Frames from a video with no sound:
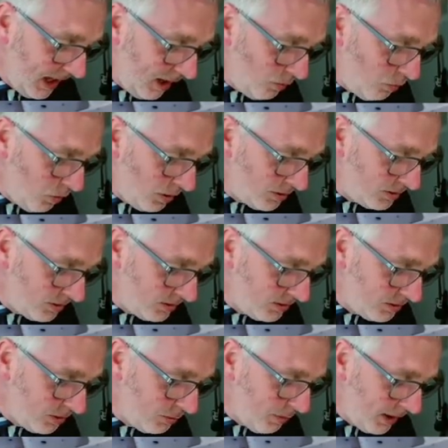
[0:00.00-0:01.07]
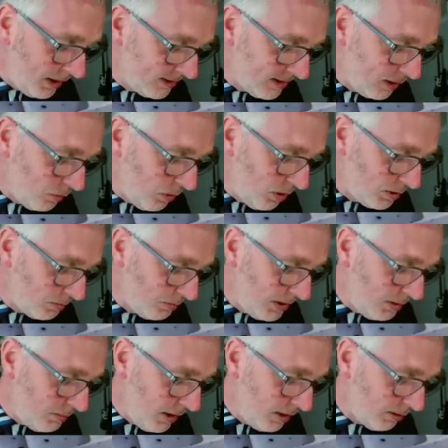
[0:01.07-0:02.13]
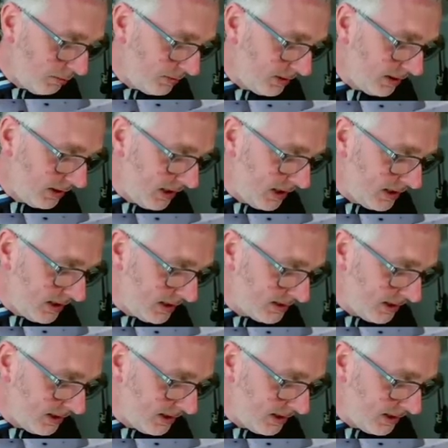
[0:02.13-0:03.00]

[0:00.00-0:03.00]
I watched two bands. I watched Pete Bentham Din Ladies,